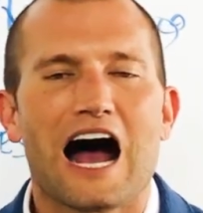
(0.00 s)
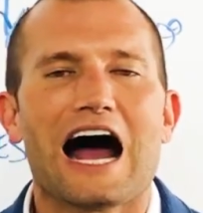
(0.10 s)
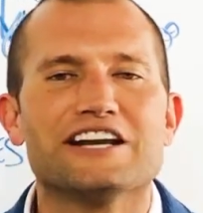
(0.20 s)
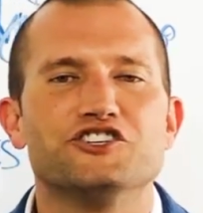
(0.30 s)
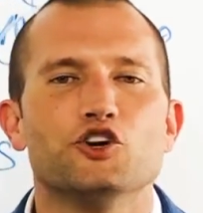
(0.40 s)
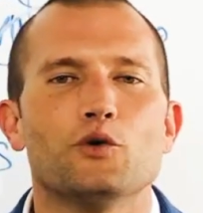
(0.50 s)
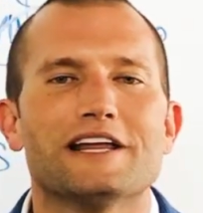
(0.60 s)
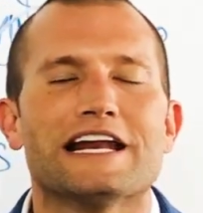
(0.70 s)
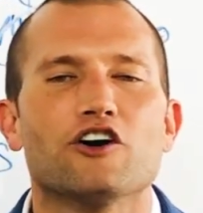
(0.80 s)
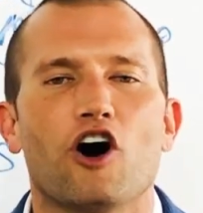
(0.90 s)
I do
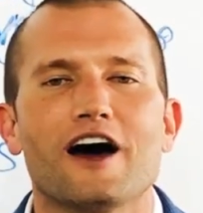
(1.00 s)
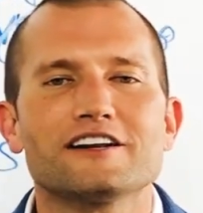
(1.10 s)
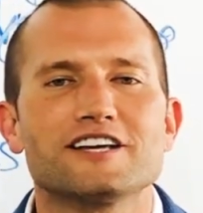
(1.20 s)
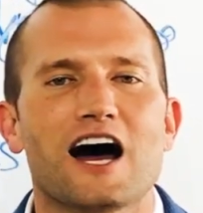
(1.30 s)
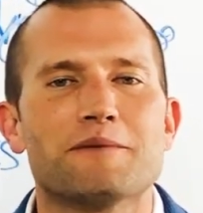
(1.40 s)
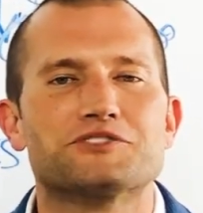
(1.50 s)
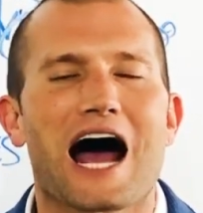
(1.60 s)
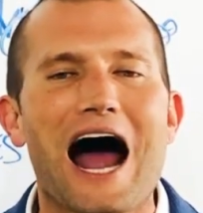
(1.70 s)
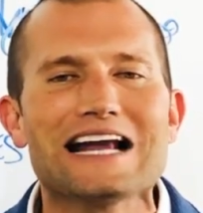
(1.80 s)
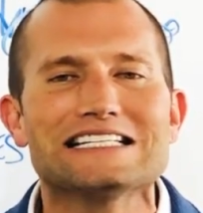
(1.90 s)
it, and a lot of times
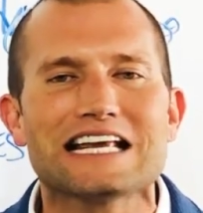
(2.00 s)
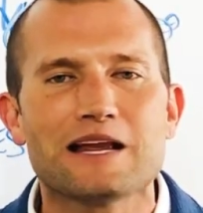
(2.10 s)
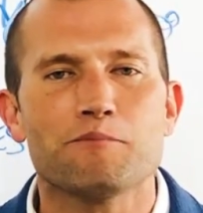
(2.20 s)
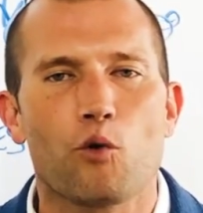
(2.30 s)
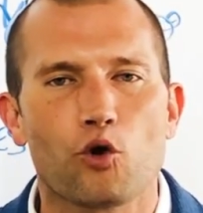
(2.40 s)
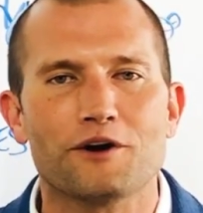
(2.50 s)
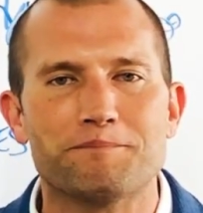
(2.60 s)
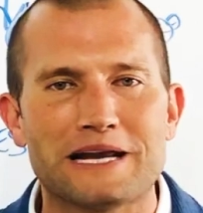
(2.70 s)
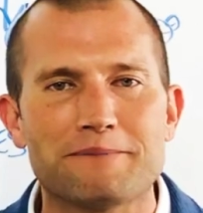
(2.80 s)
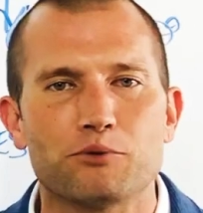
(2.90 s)
I see more in
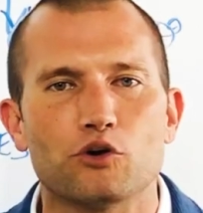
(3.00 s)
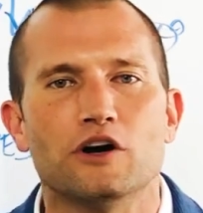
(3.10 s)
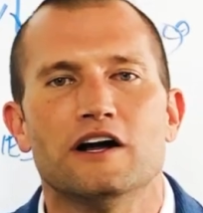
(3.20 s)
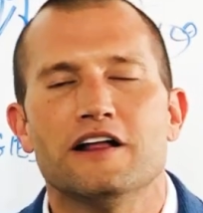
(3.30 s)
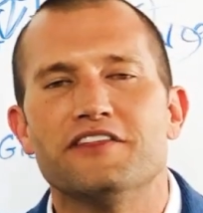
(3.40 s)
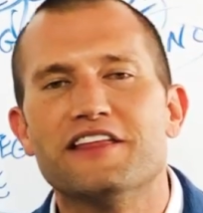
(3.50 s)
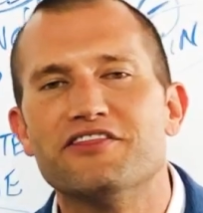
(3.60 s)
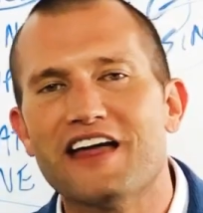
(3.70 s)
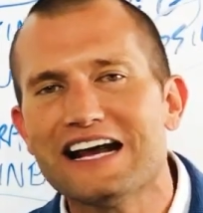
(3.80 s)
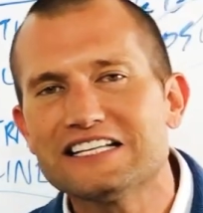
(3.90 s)
people
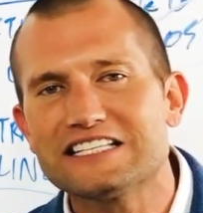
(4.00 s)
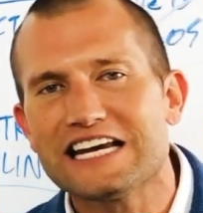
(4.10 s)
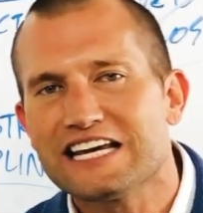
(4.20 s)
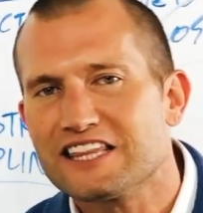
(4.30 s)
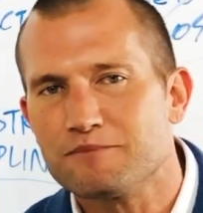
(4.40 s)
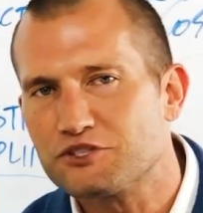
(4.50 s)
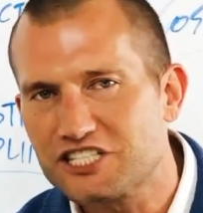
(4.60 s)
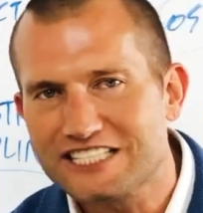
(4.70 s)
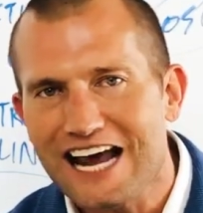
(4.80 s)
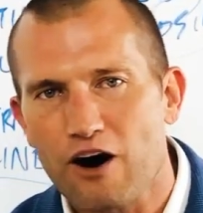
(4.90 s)
than they see in
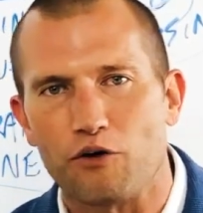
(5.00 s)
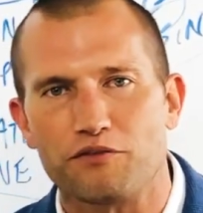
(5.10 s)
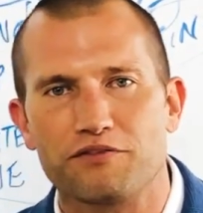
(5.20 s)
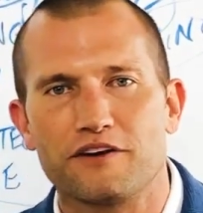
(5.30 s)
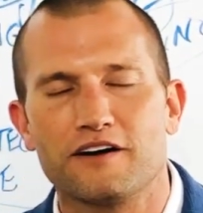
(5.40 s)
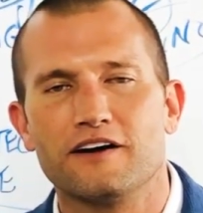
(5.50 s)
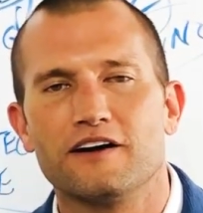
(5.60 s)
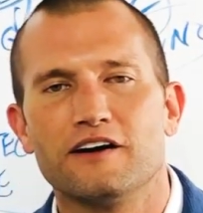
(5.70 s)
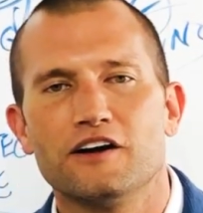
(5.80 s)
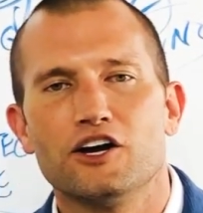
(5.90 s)
themselves.
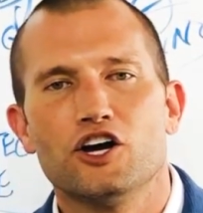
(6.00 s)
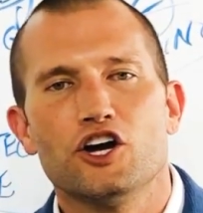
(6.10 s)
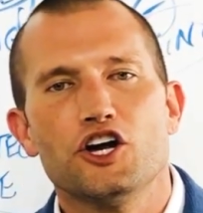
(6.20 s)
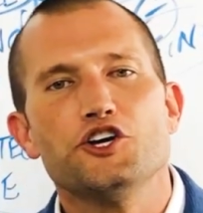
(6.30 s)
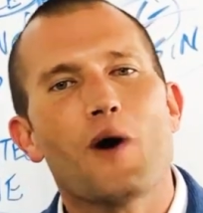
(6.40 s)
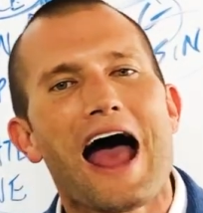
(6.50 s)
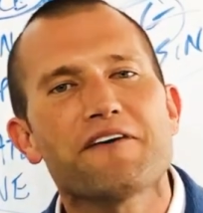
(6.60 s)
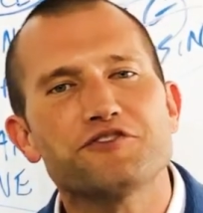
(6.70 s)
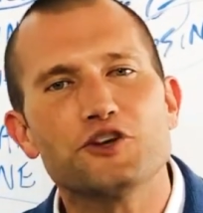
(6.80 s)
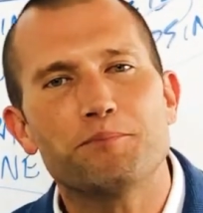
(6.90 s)
You
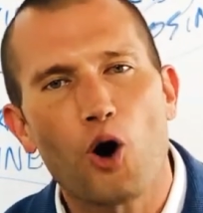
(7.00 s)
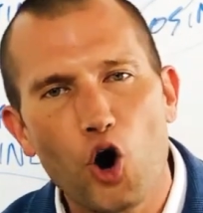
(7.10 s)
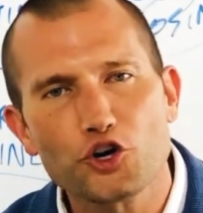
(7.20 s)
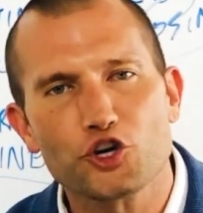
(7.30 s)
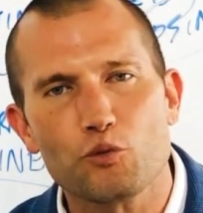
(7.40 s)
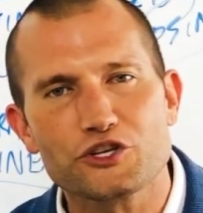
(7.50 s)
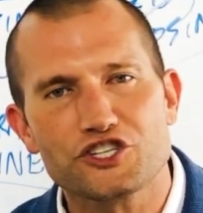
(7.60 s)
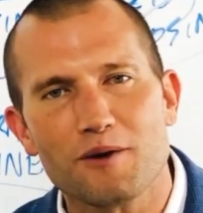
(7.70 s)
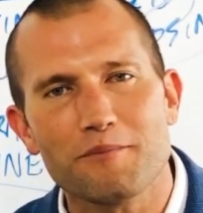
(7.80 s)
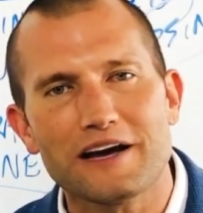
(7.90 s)
have to partner with
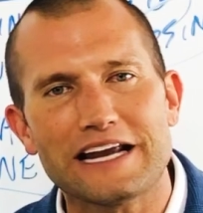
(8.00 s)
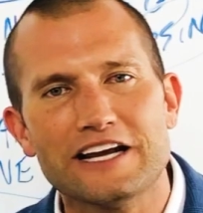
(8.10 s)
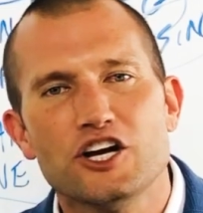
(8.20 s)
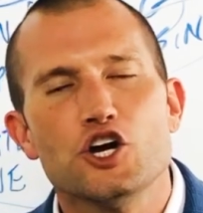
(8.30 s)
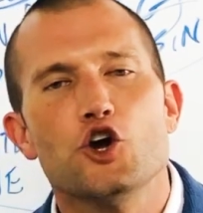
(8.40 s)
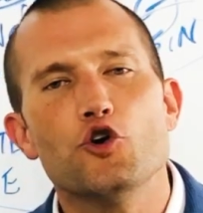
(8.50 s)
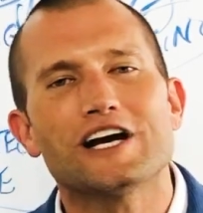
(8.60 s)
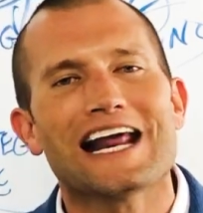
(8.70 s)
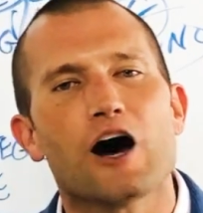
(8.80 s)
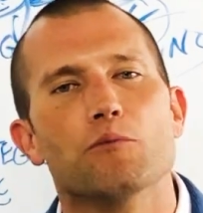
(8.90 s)
somebody who
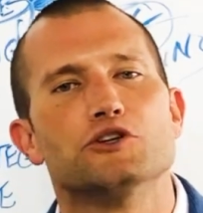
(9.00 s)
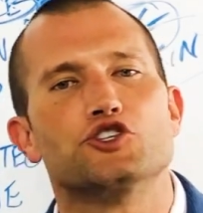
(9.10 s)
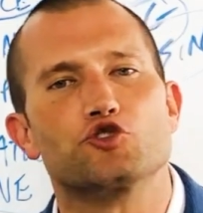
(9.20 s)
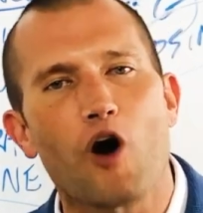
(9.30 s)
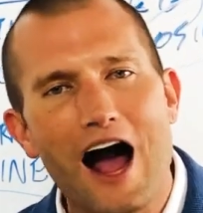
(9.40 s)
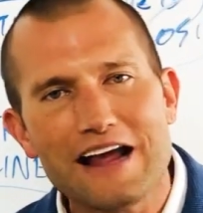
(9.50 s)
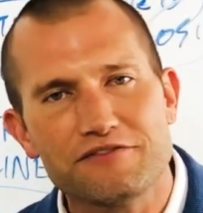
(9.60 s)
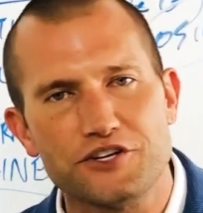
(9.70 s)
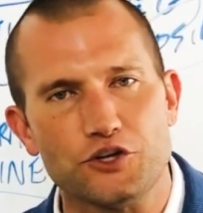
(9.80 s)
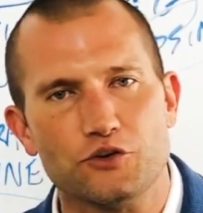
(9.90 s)
can help
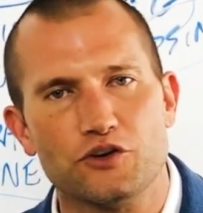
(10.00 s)
drive you.